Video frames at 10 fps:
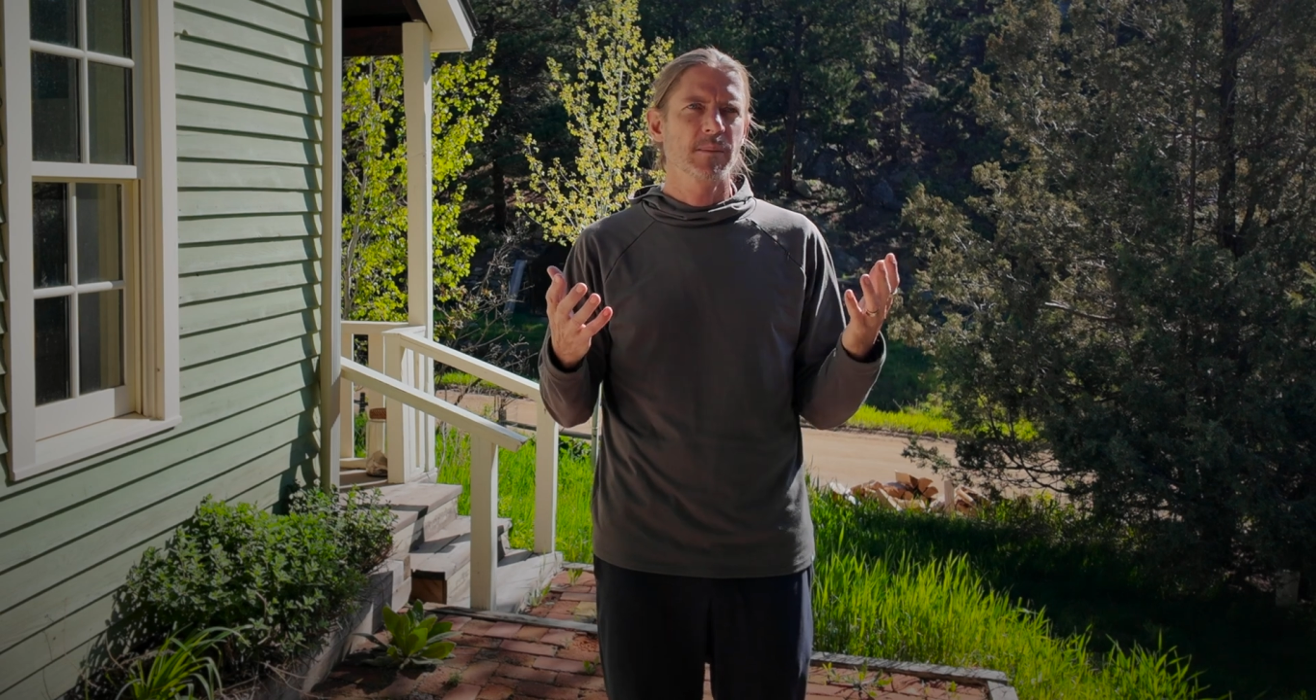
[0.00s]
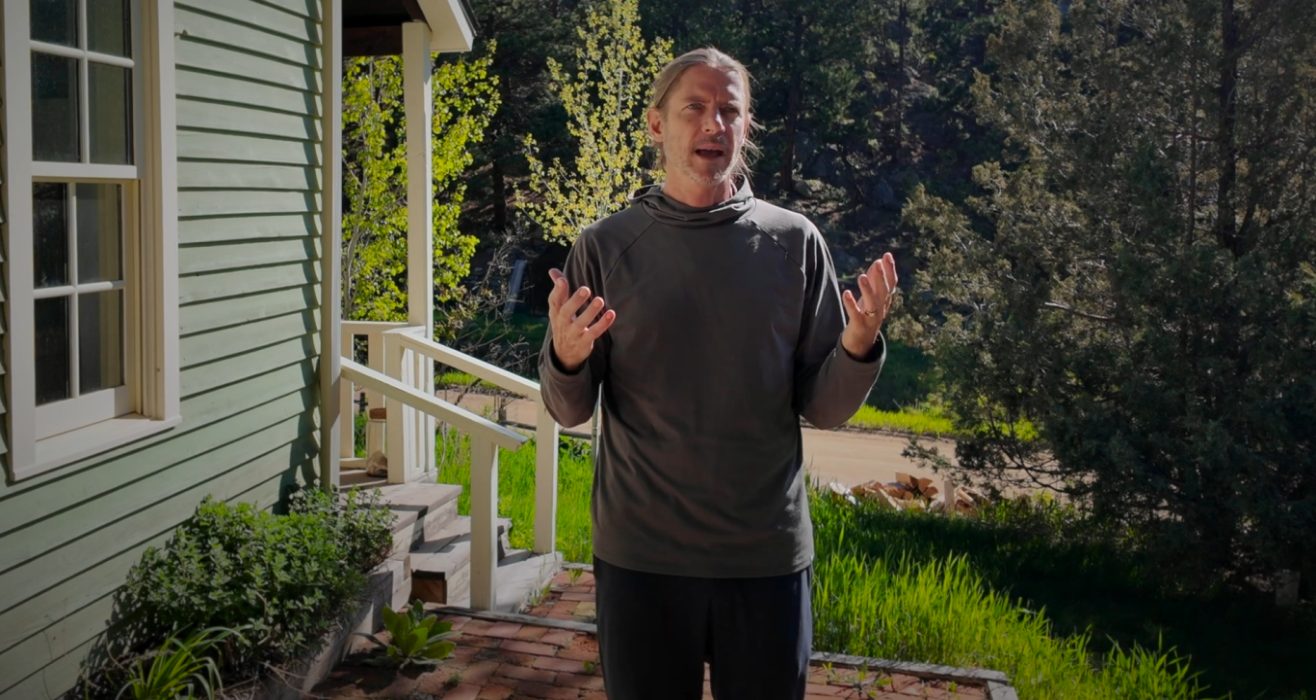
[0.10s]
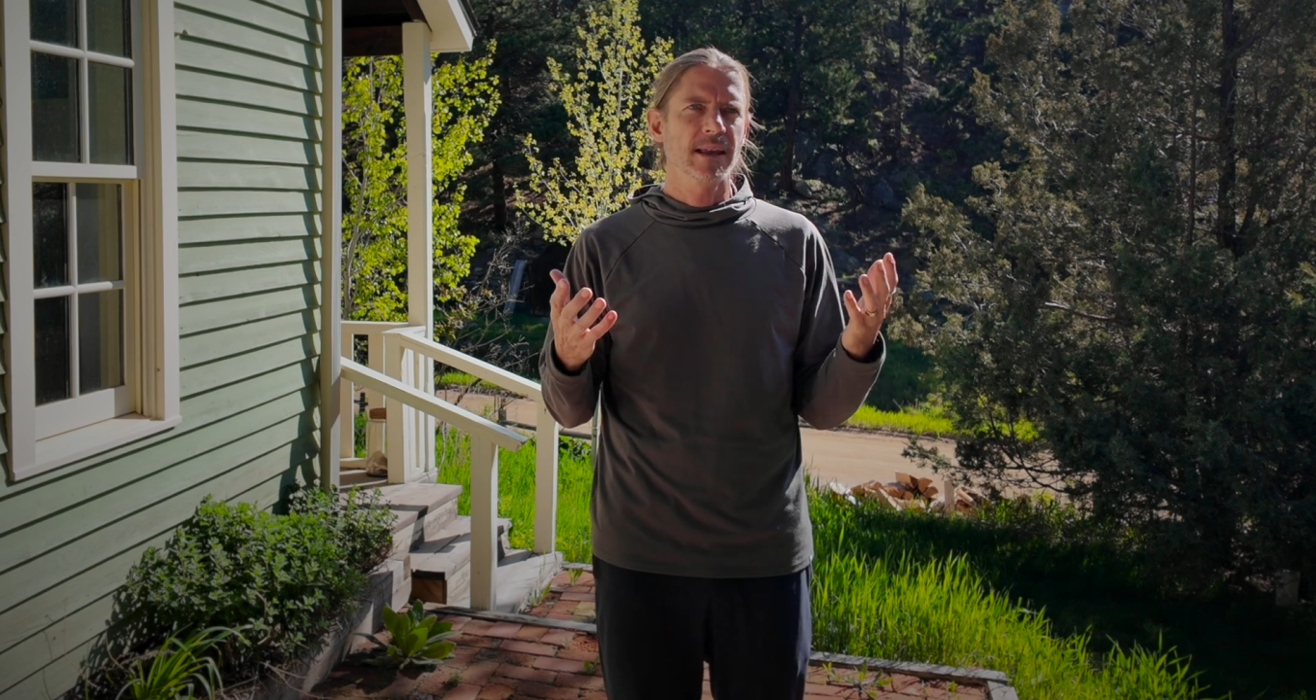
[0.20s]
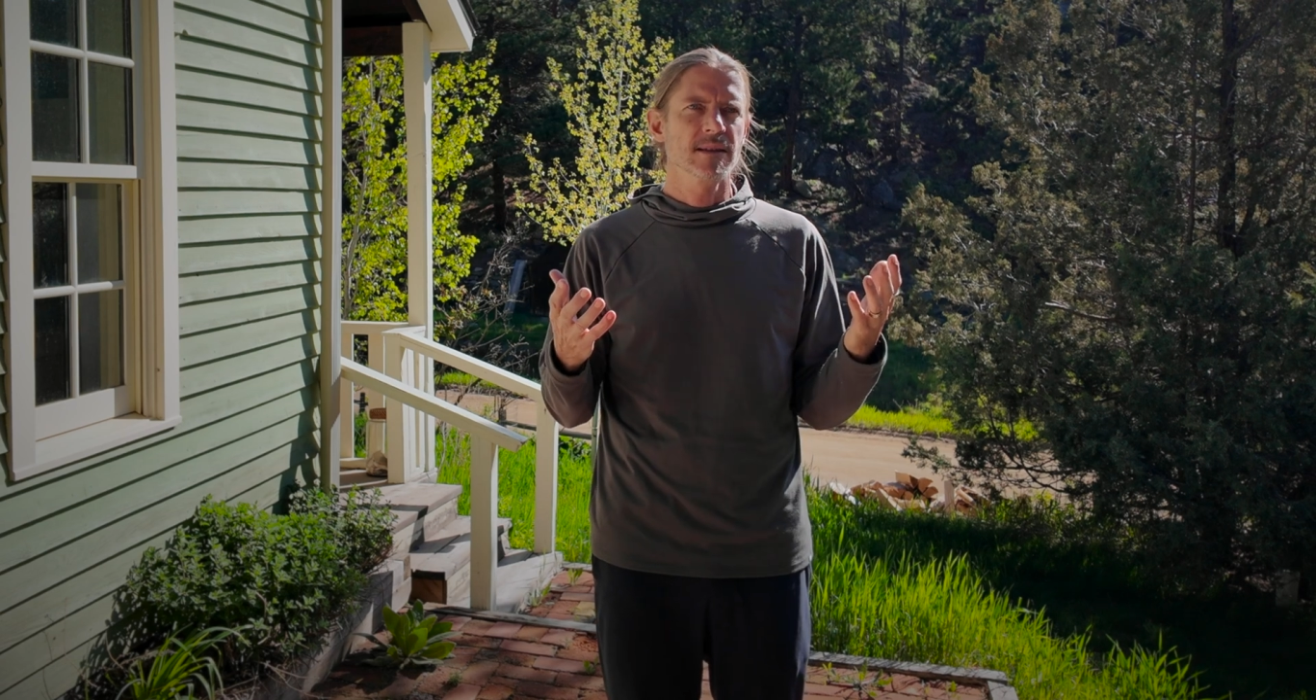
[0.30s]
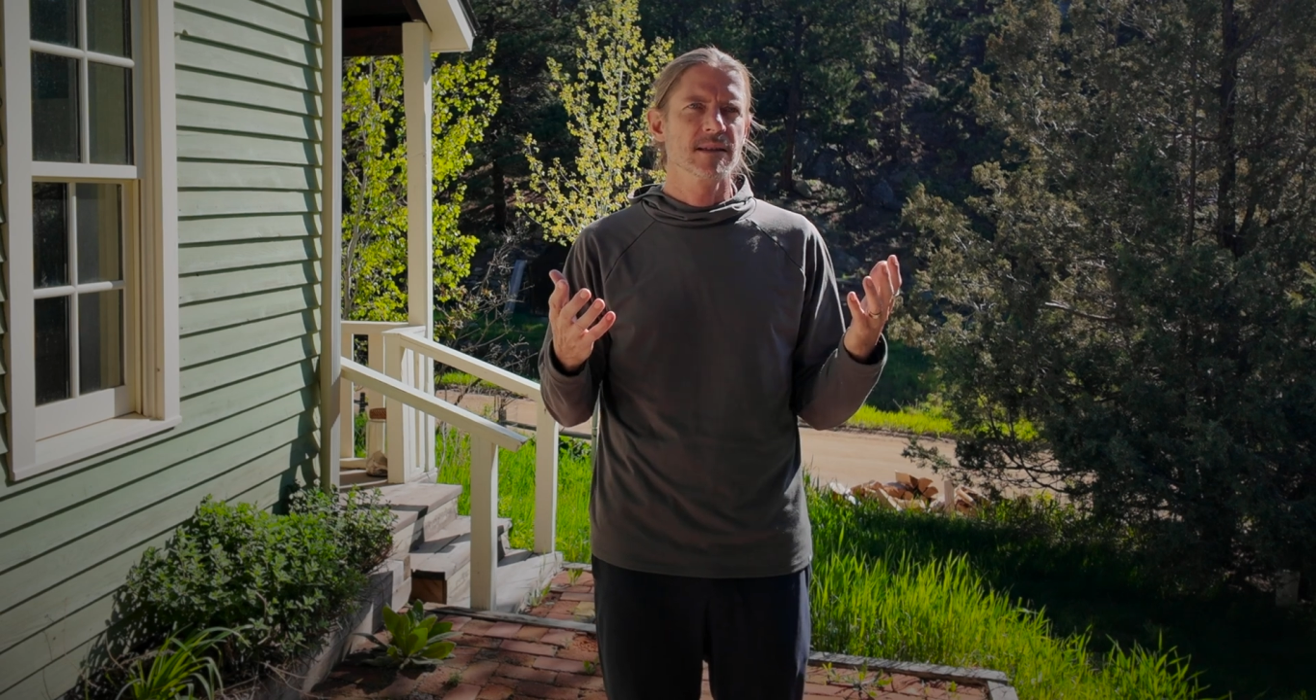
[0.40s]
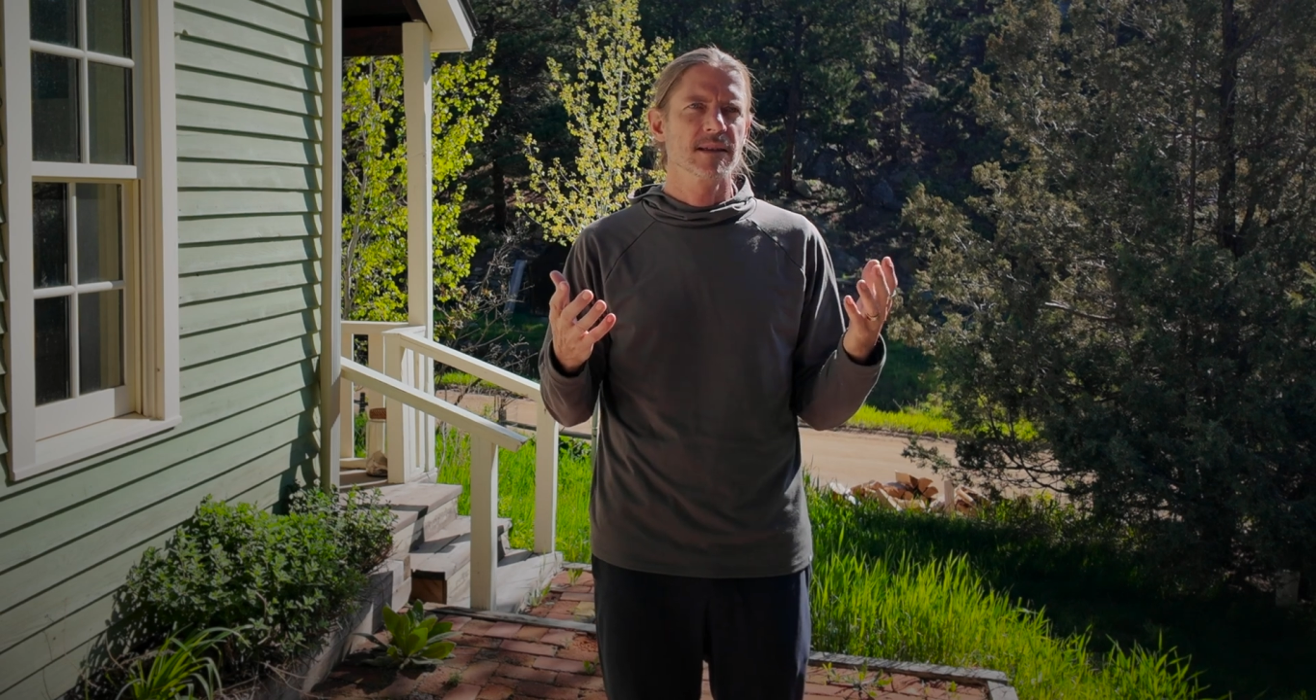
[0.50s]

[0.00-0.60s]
patterns,